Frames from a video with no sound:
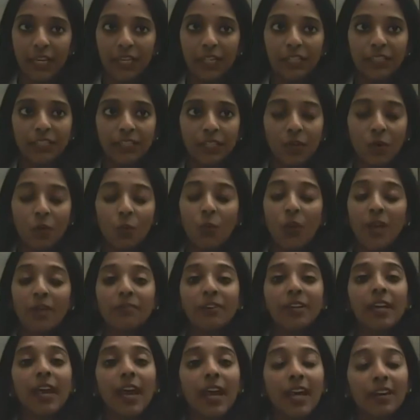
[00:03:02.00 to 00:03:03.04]
So when
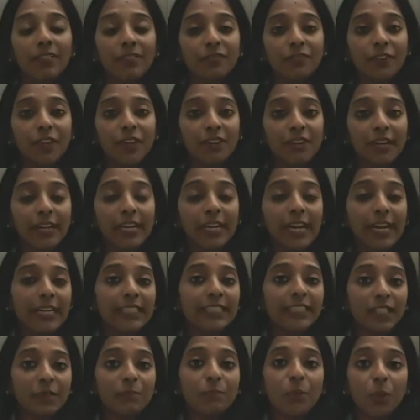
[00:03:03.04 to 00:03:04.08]
we have hearing
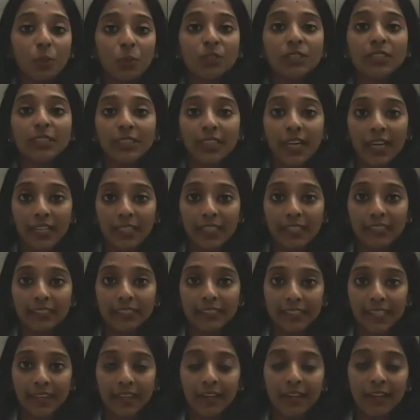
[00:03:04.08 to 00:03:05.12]
aids in both
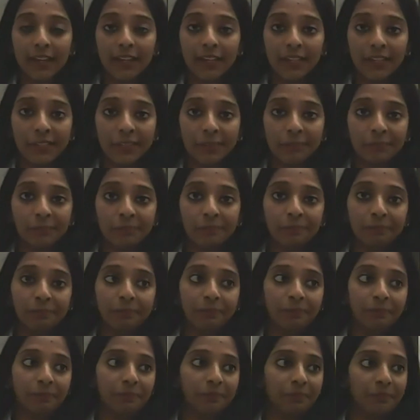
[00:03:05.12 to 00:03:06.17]
sides,
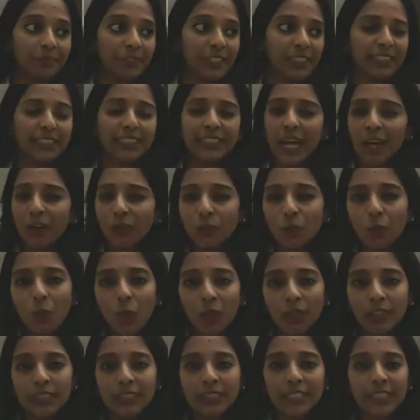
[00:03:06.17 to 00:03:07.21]
the sound
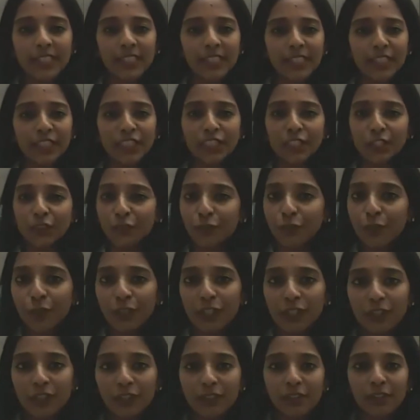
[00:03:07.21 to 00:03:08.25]
quality is
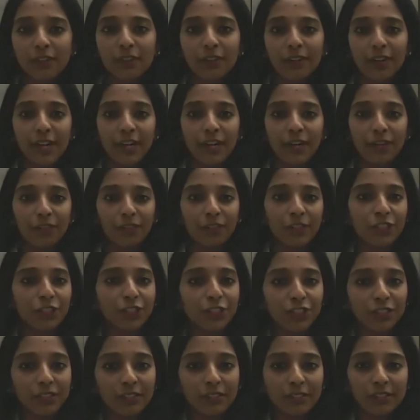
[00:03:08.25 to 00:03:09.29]
fuller and
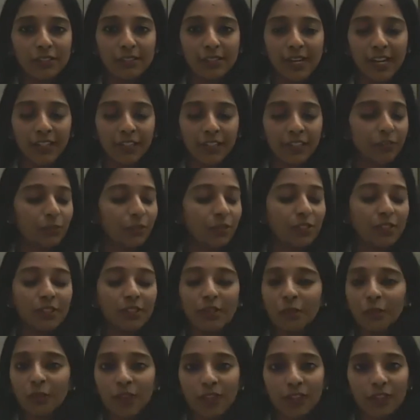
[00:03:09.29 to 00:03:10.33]
richer and you hear
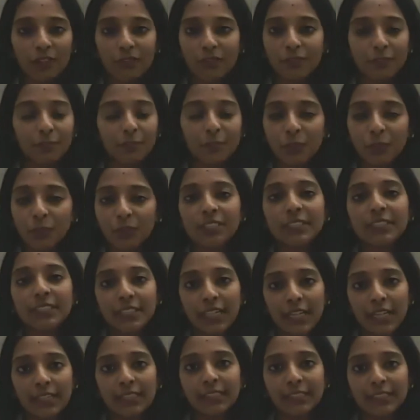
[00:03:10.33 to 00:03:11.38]
well from both the
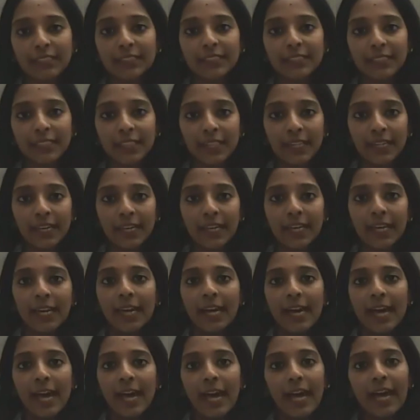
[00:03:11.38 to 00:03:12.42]
sides.
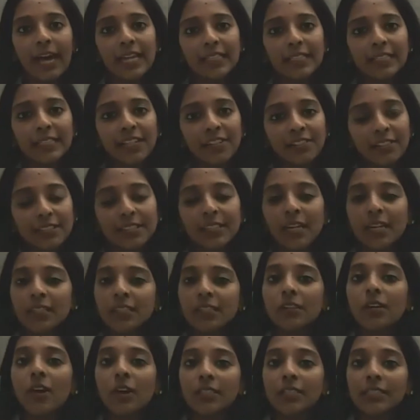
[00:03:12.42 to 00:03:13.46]
And there's another
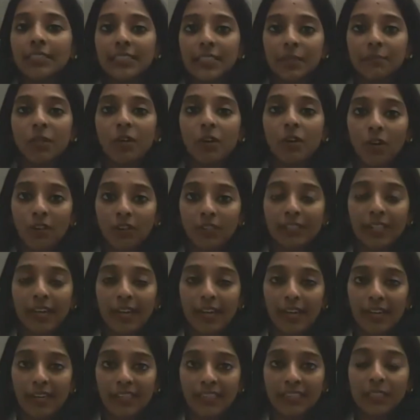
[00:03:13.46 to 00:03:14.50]
concept called
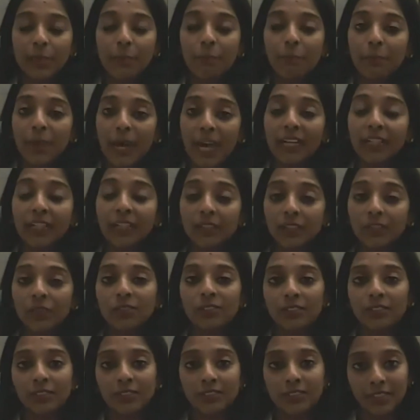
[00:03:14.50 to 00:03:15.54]
as
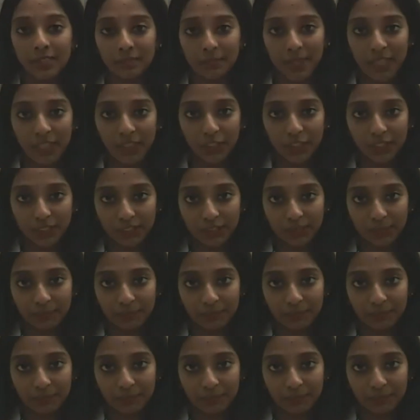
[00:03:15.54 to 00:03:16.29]
binaural summation.